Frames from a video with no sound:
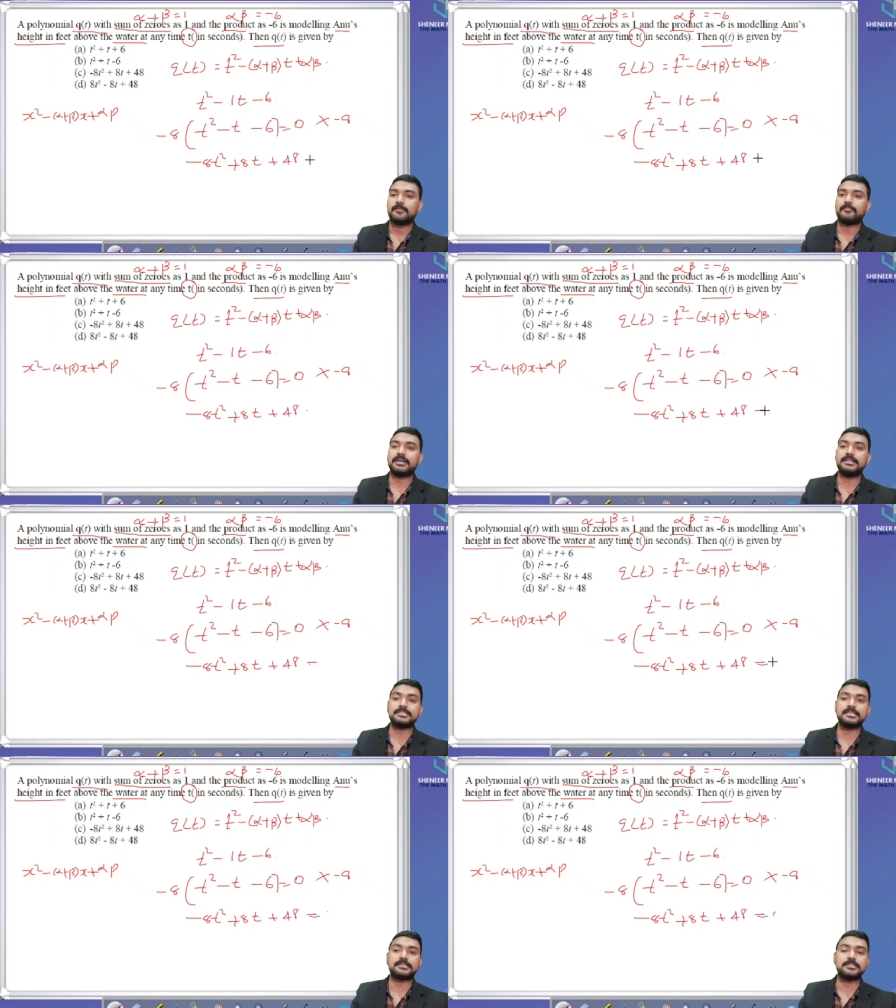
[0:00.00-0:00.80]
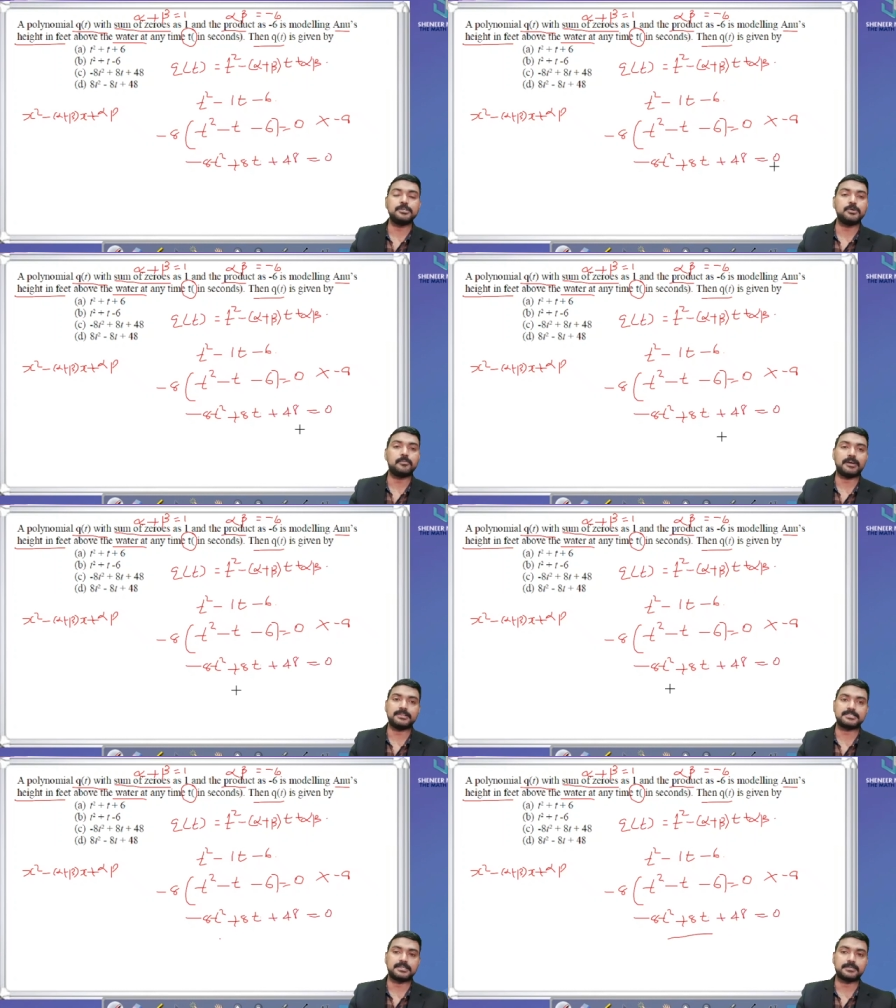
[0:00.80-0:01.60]
Minus 6 into
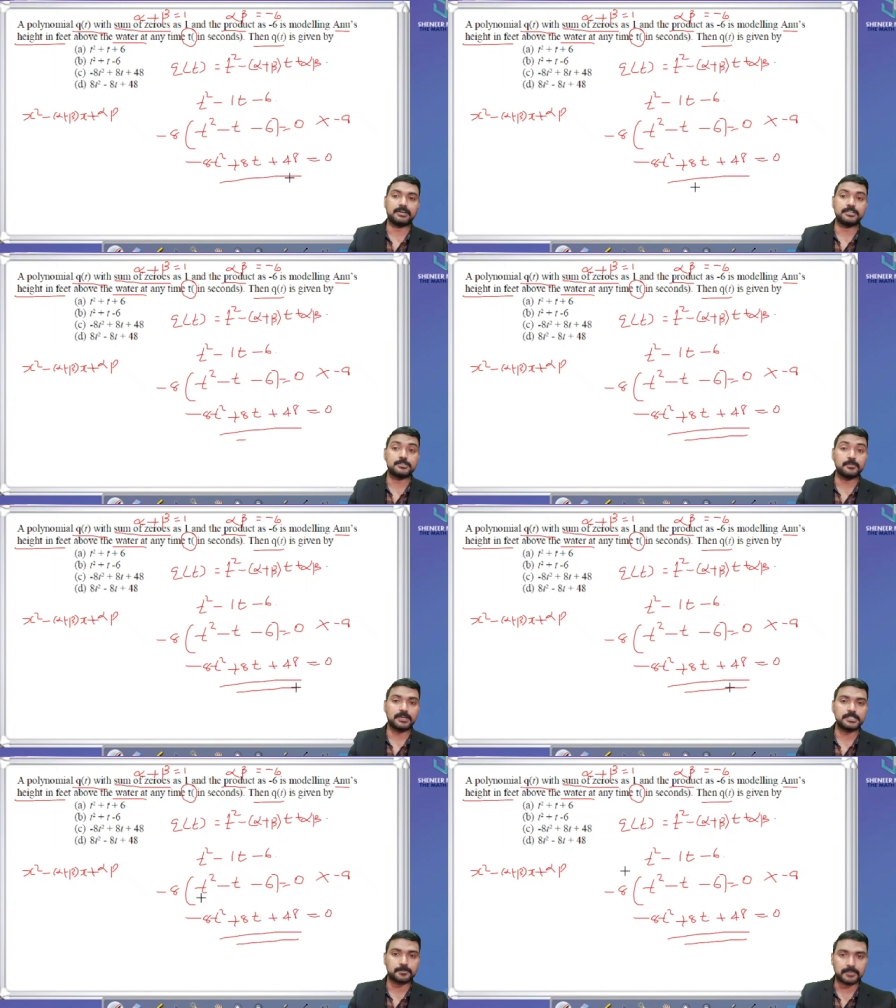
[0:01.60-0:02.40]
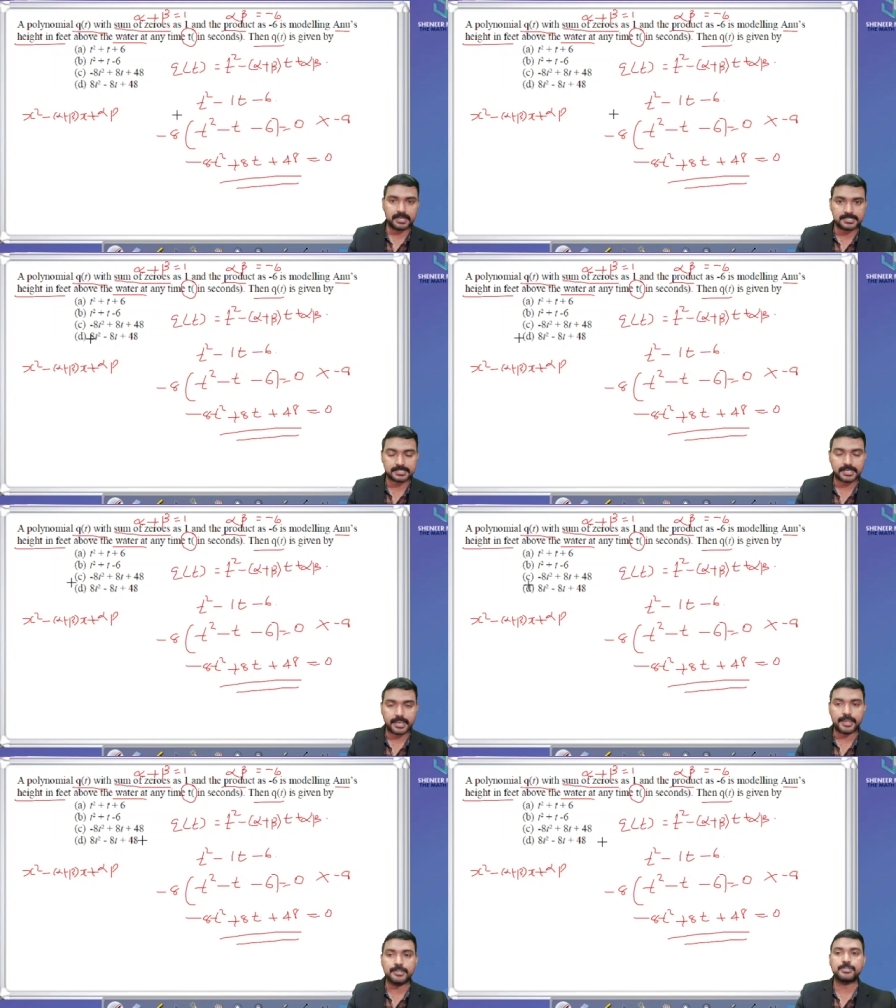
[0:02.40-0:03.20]
minus 8. Minus into minus plus
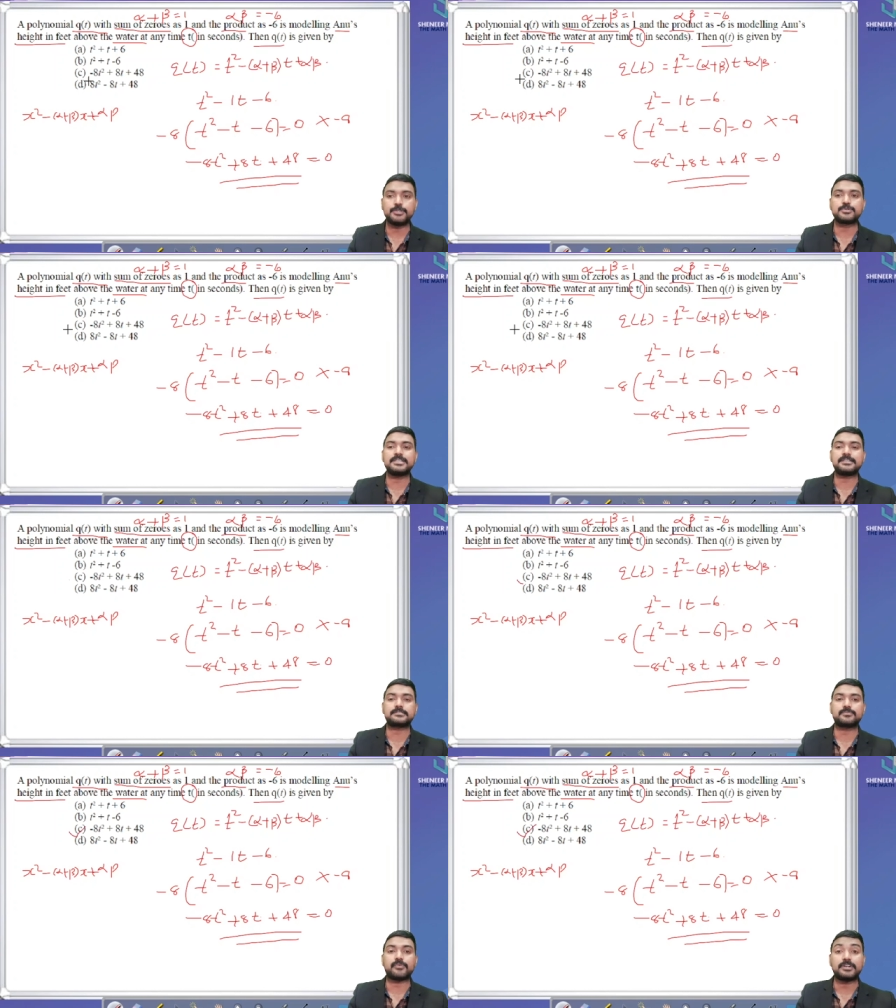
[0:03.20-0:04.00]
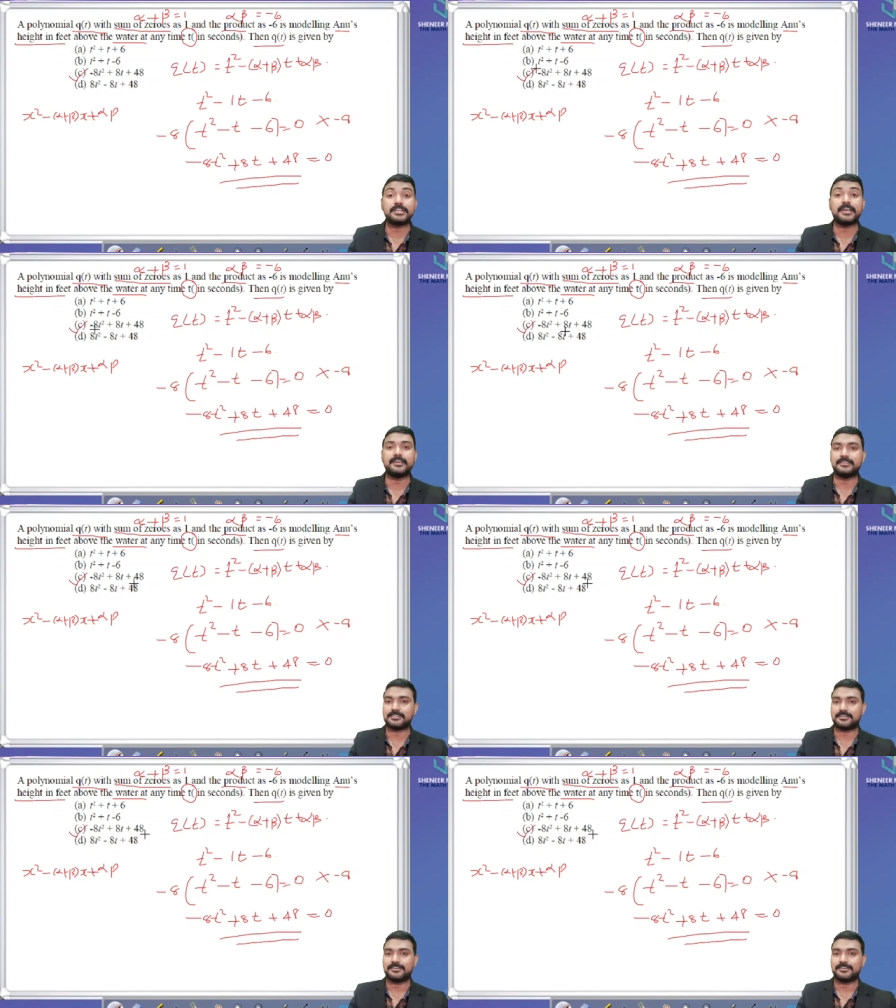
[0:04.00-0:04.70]
8 into 6 48.